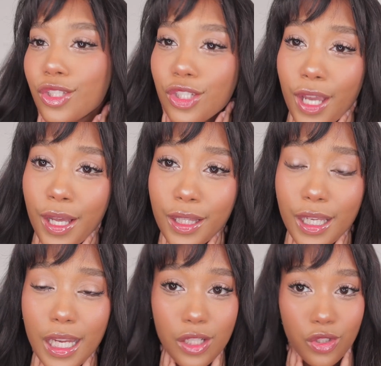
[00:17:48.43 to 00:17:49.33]

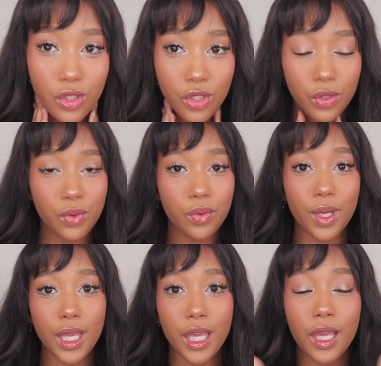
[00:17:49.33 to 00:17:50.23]
Jelly,
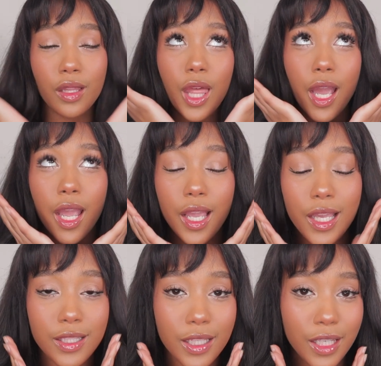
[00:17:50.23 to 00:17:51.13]
dewy,
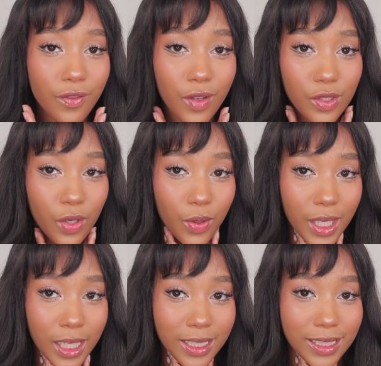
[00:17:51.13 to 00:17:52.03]
like, is it giving
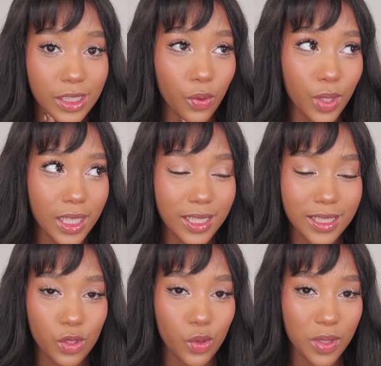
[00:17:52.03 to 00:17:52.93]

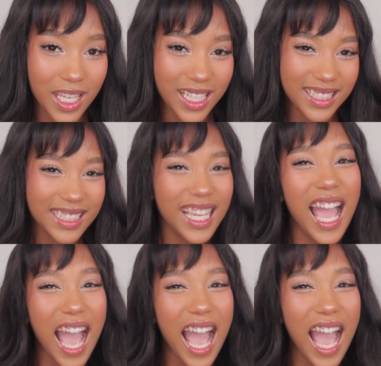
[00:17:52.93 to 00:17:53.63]
douyin?